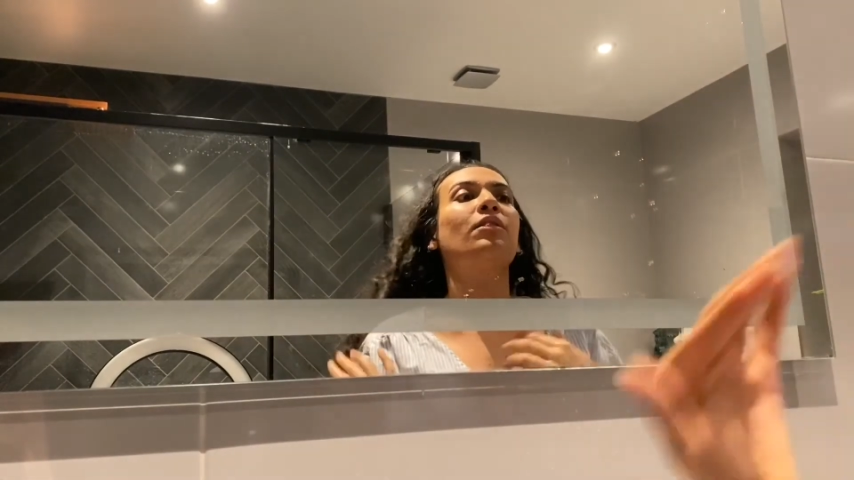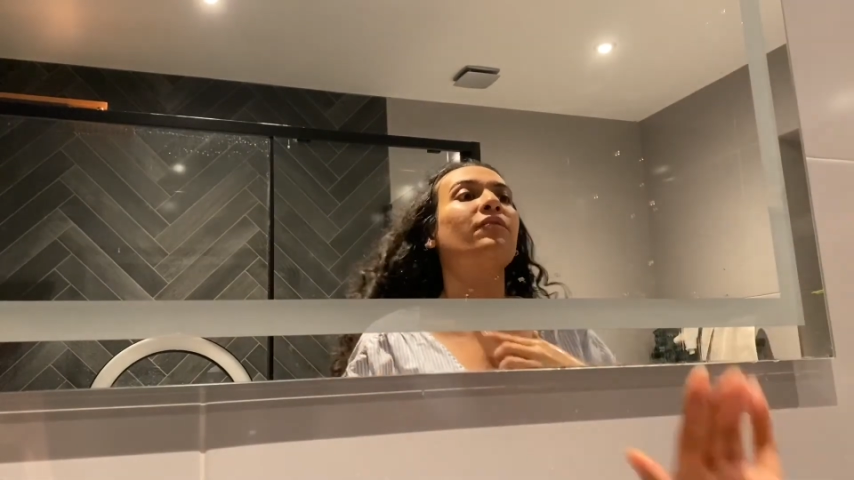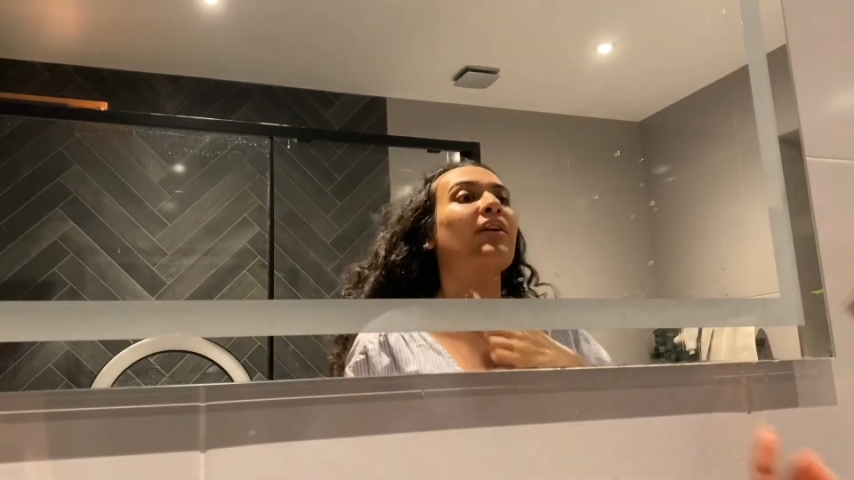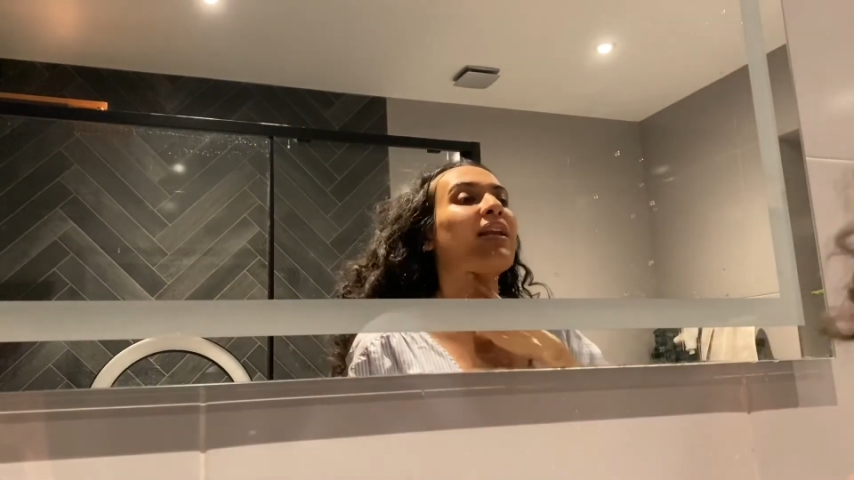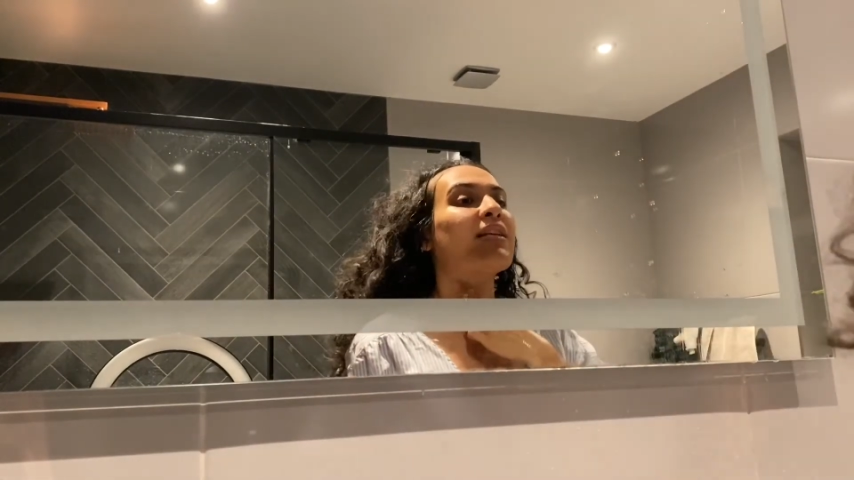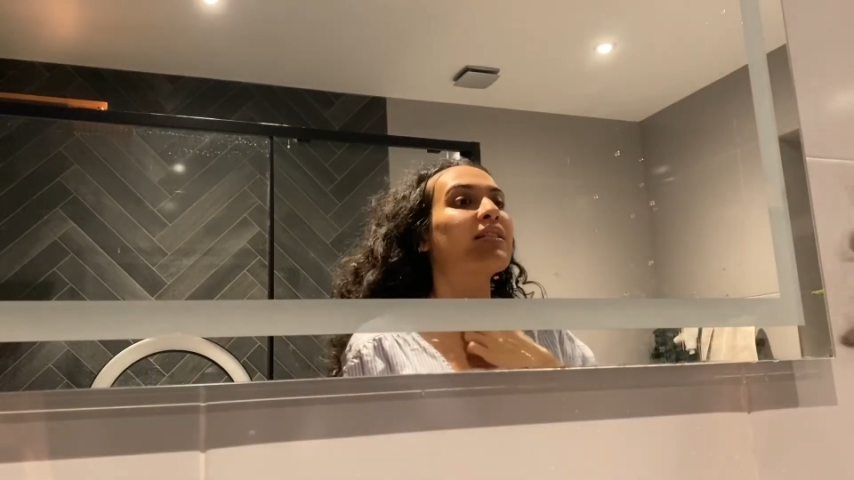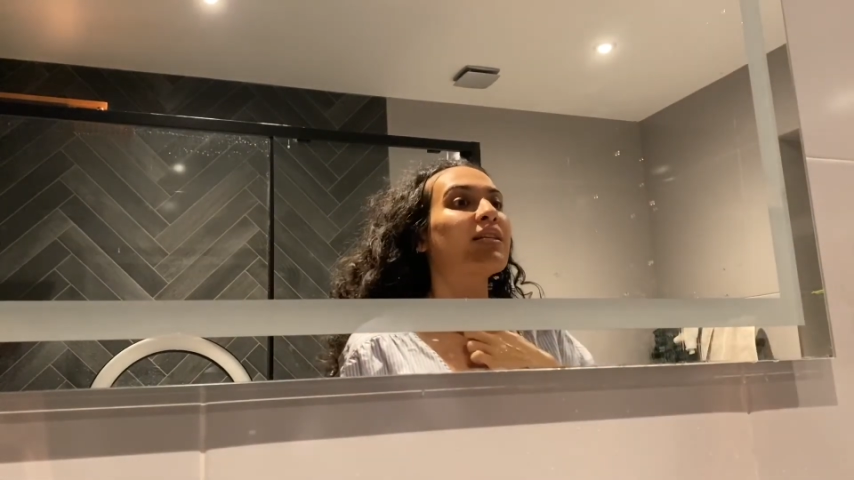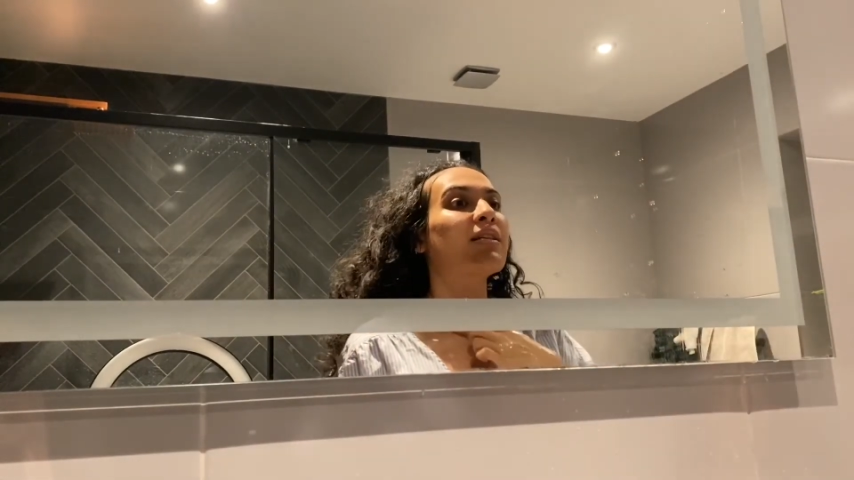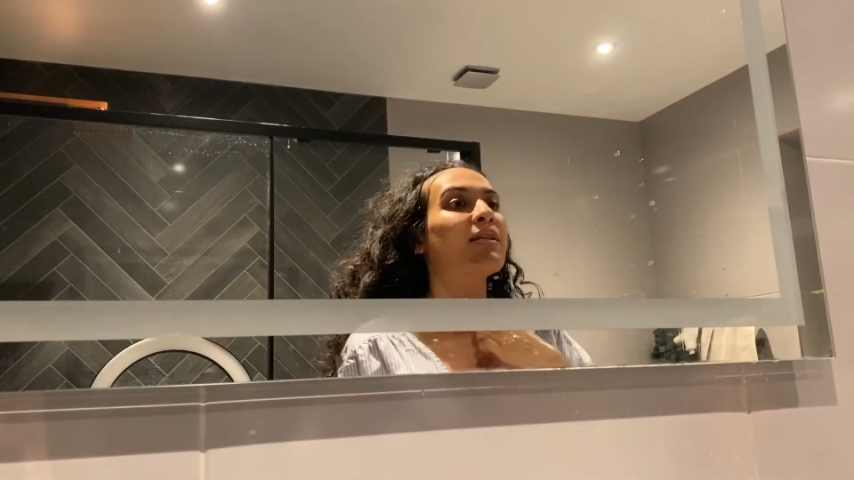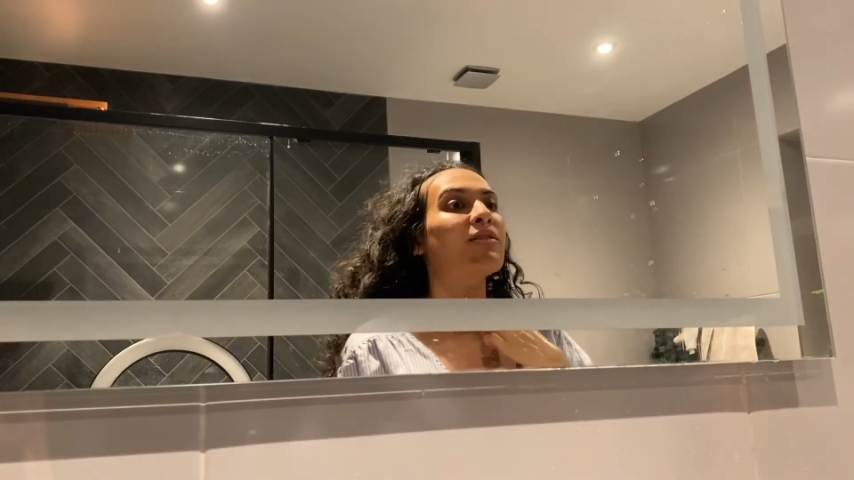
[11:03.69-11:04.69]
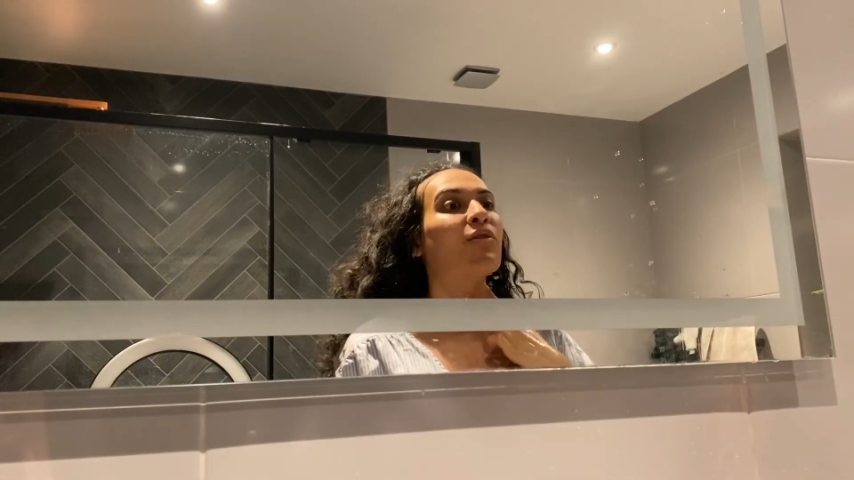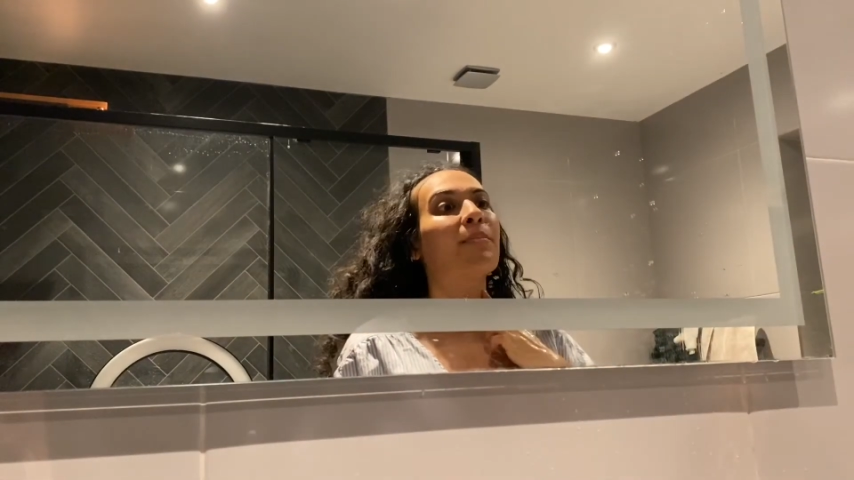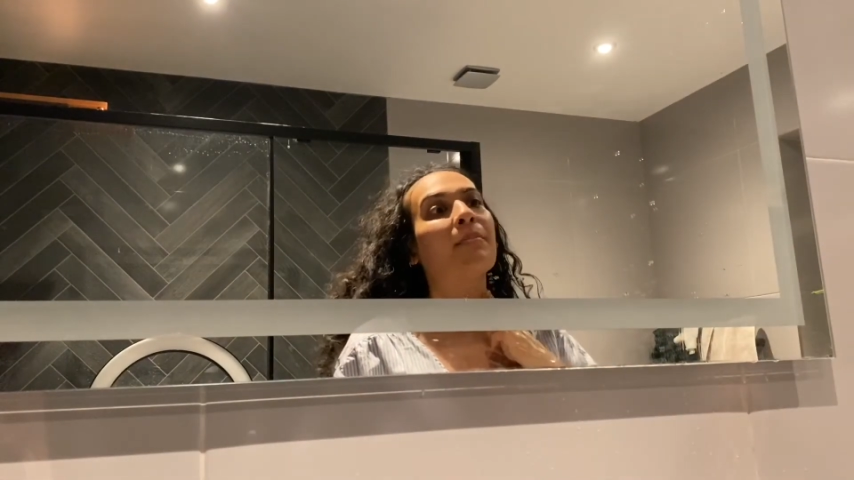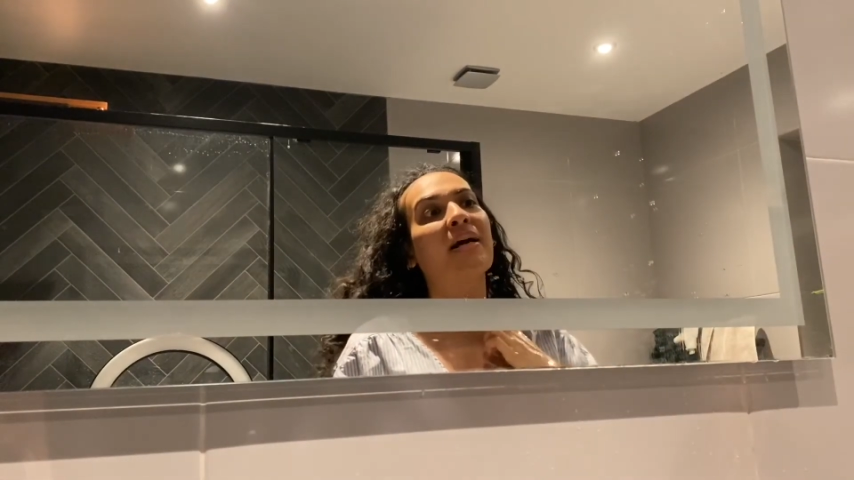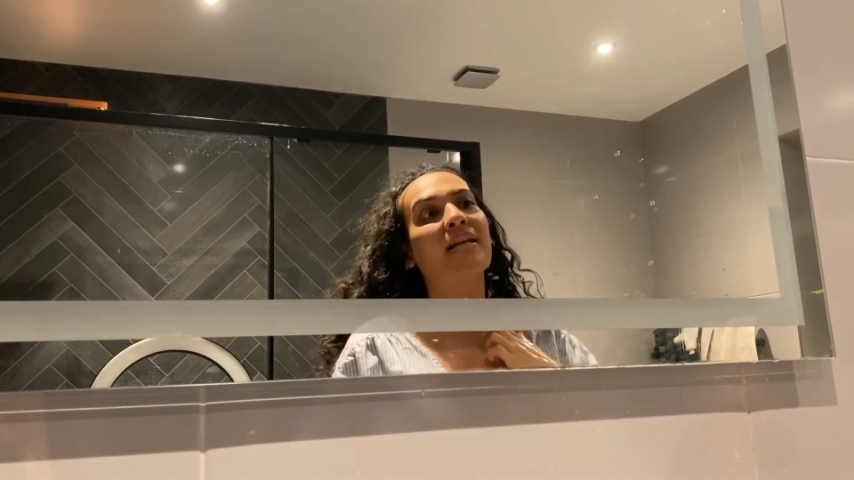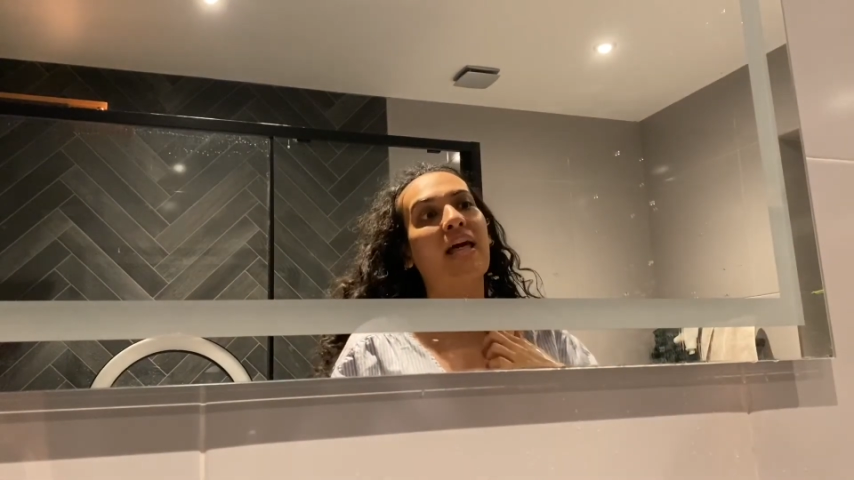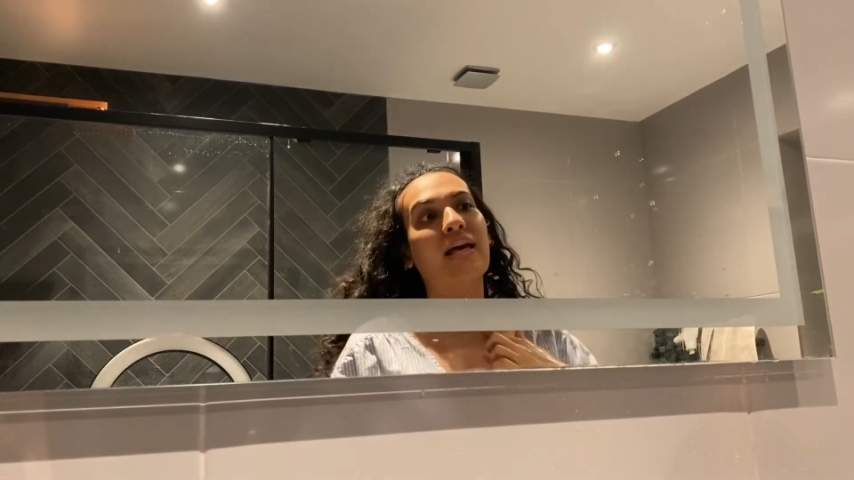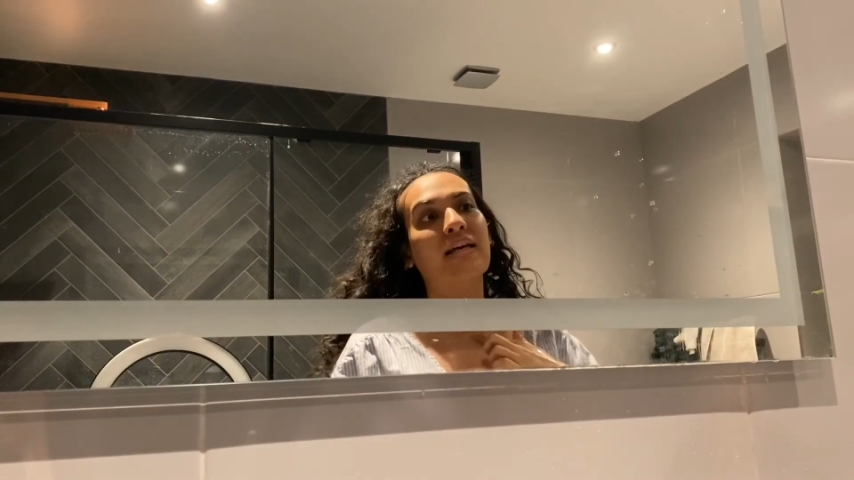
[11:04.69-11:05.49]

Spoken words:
And I did scrub my neck